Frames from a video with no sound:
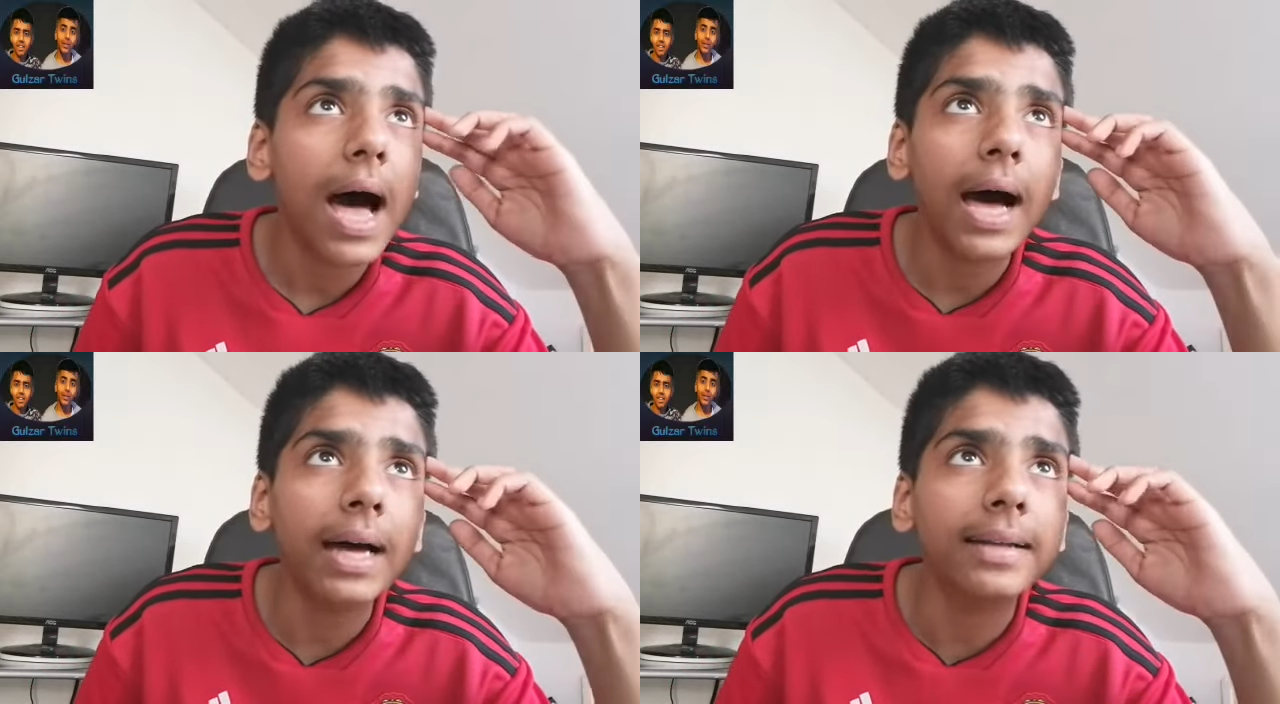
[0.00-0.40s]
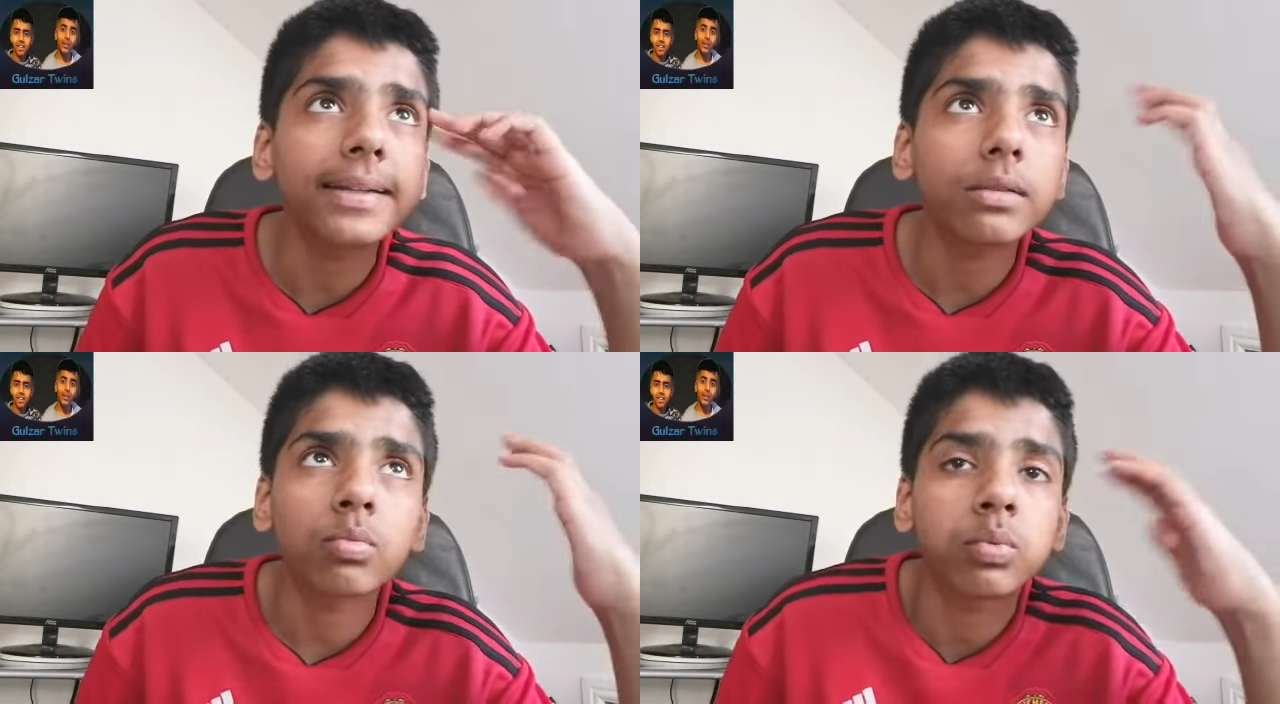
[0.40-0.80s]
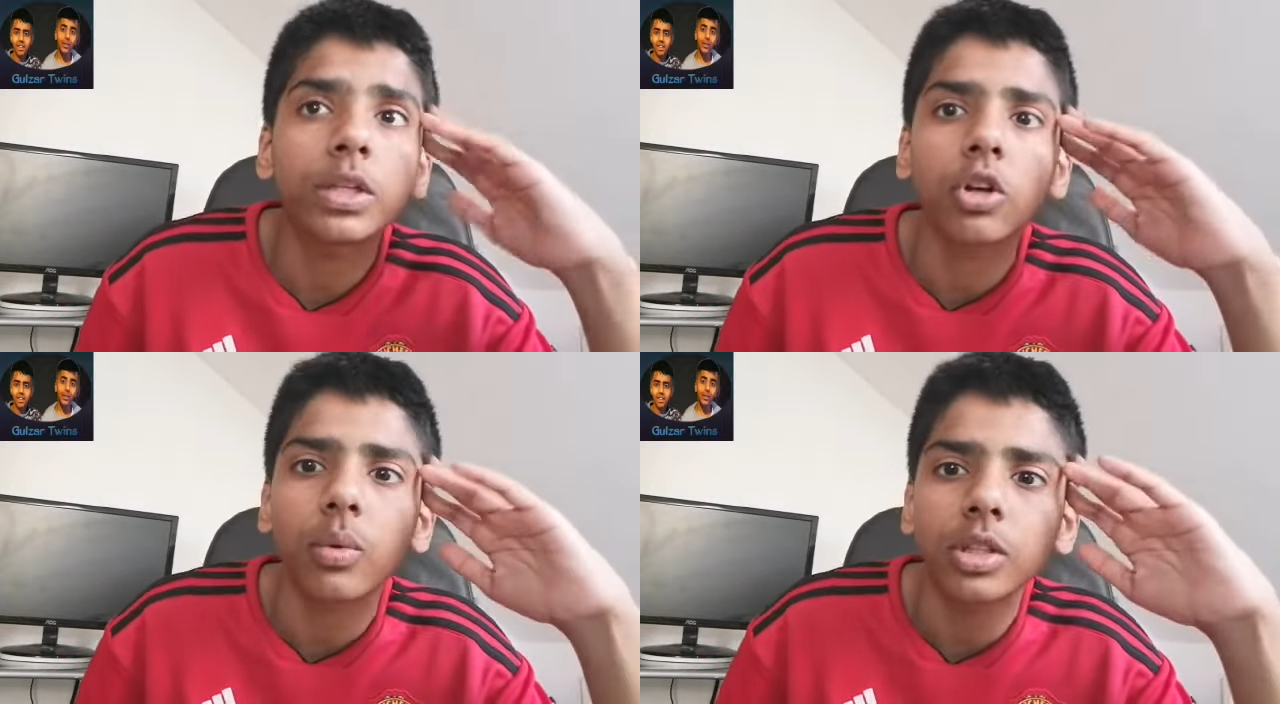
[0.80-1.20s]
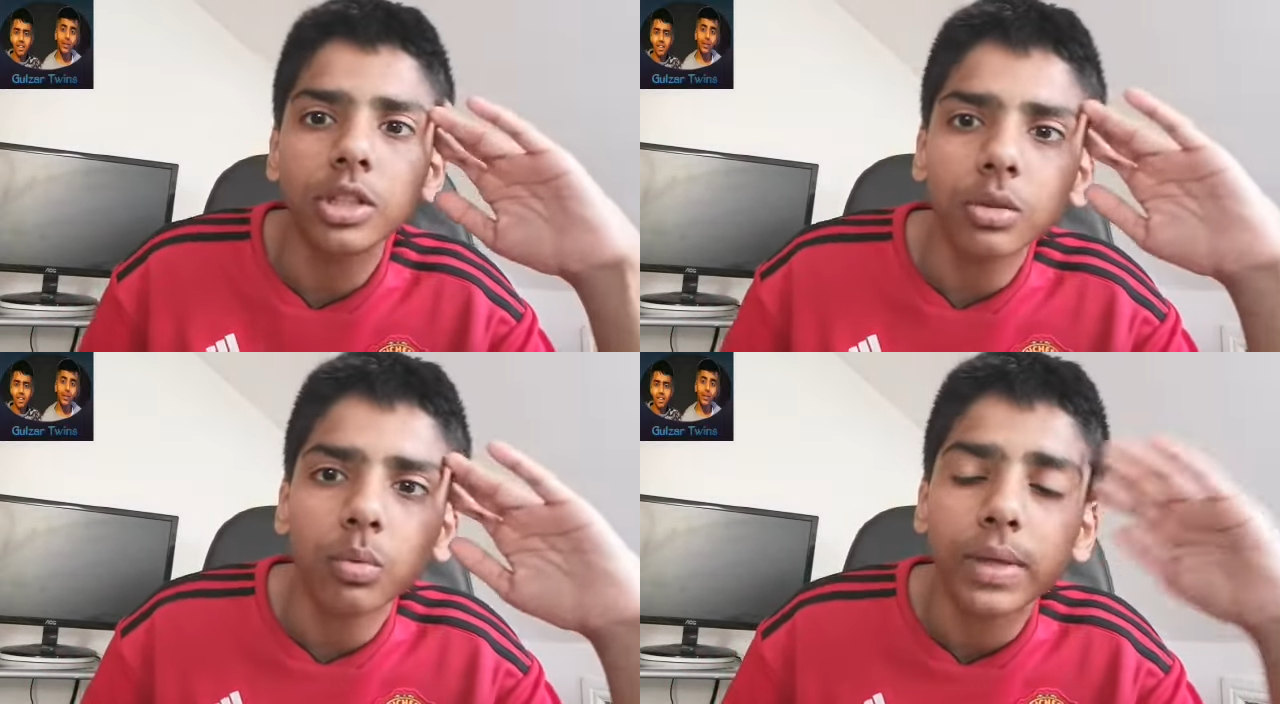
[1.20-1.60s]
And we don't know what
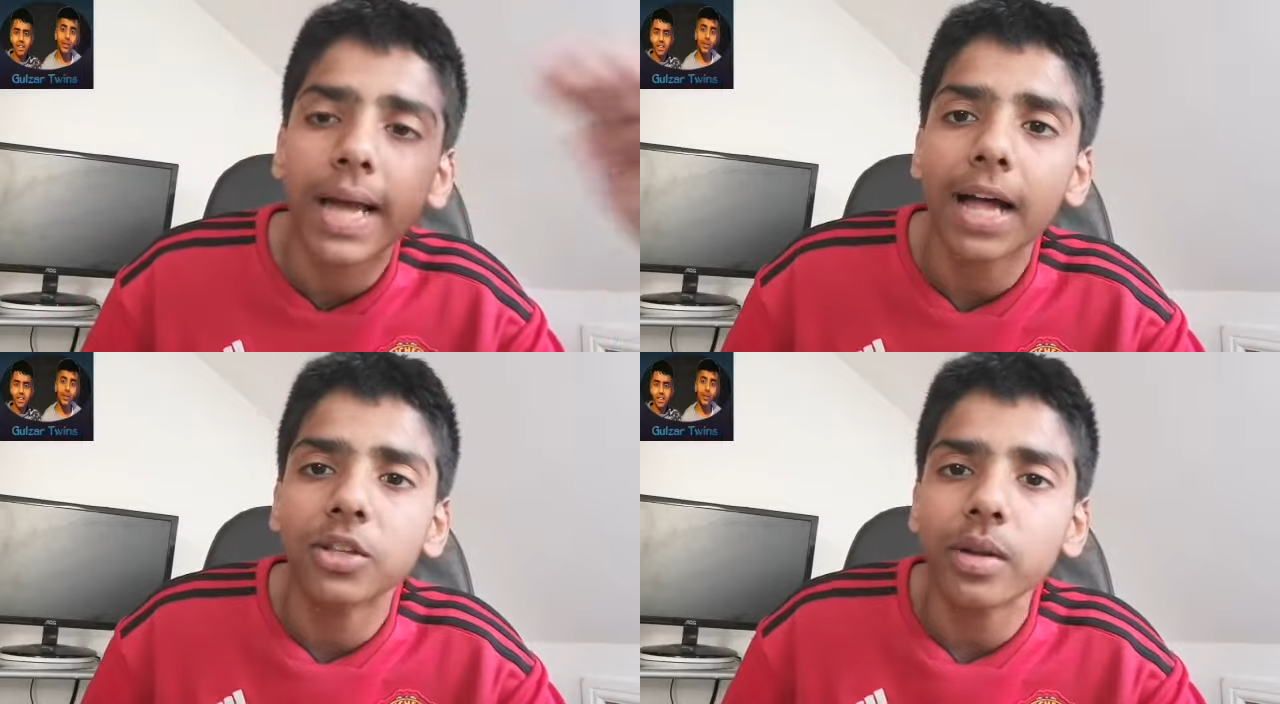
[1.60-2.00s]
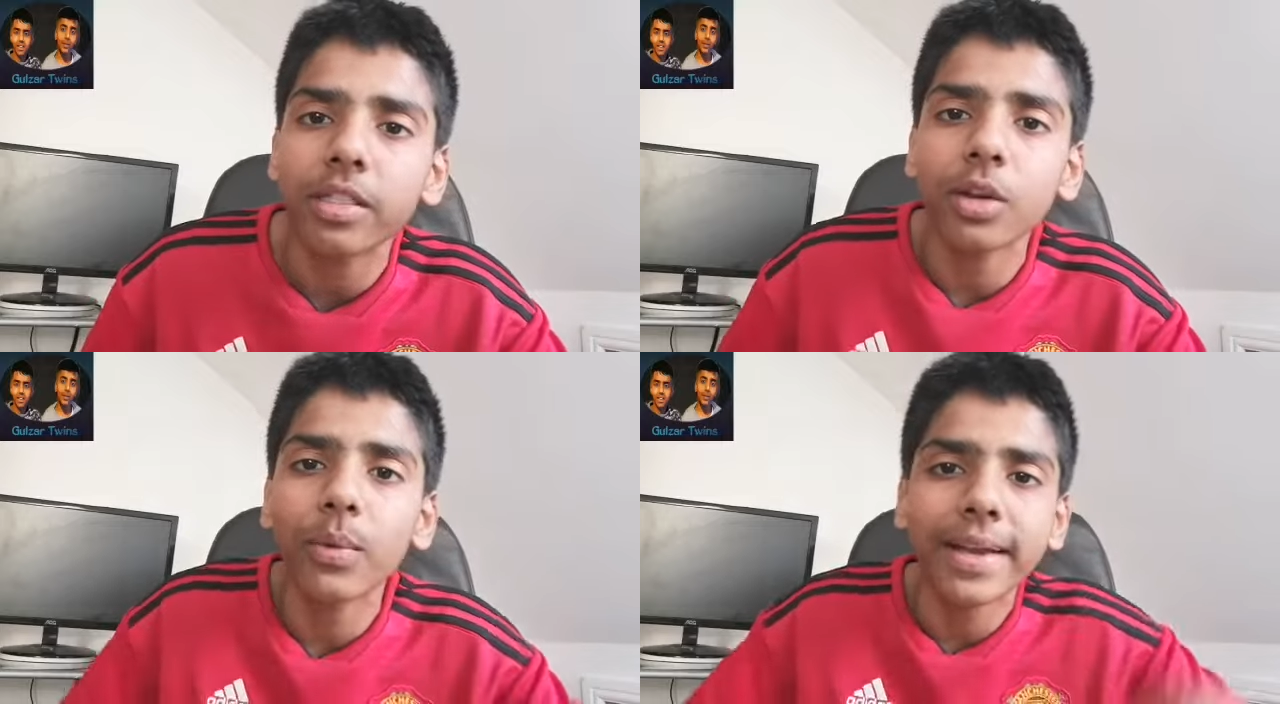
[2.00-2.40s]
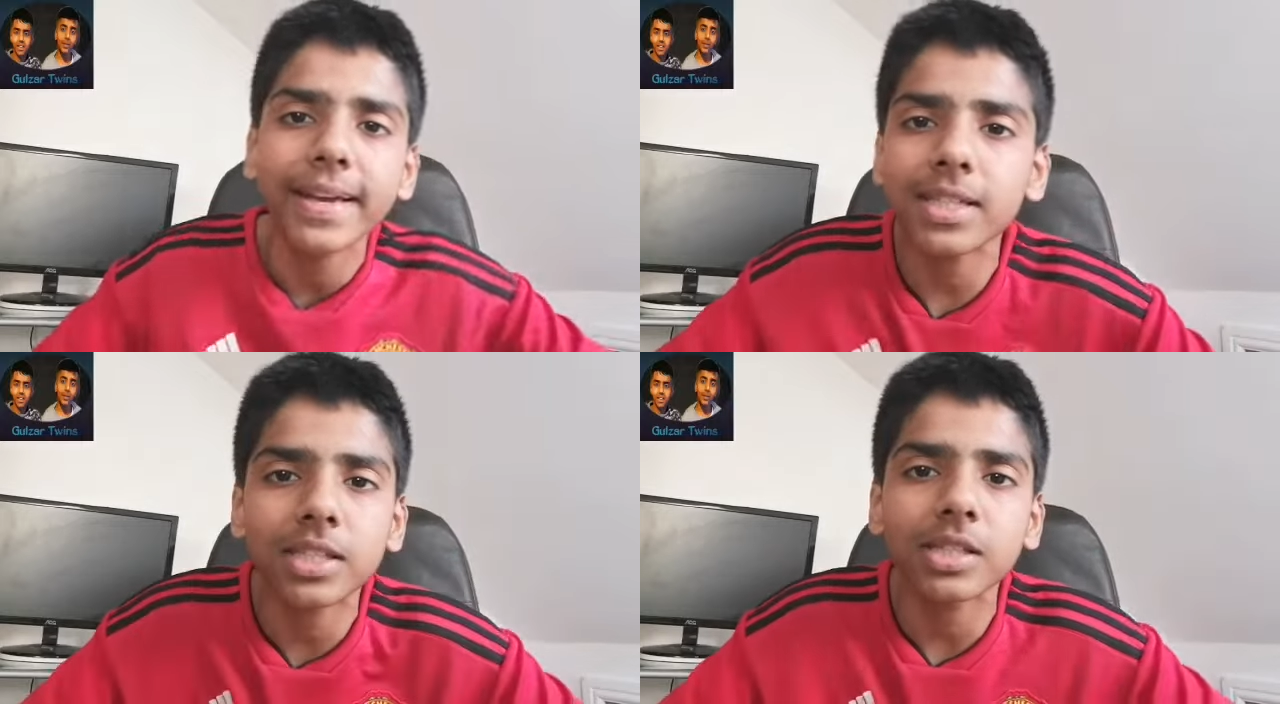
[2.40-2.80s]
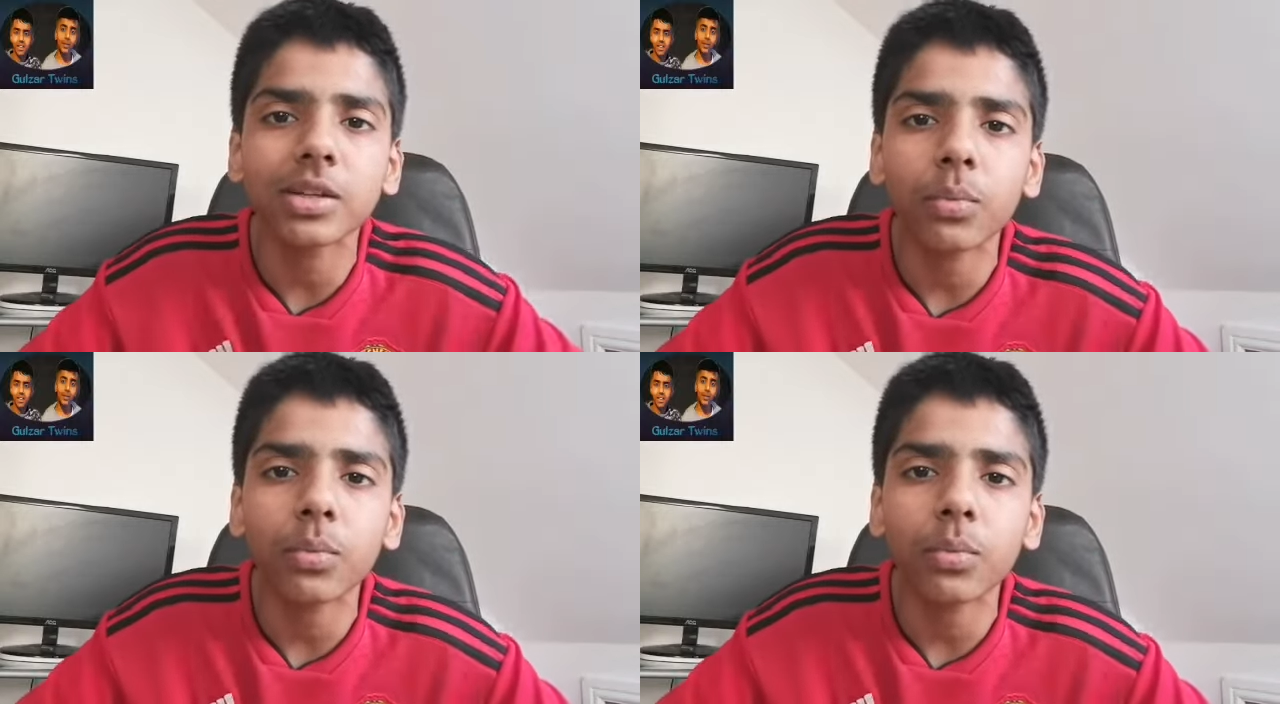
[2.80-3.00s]
to do. We can't do anything. We're kids.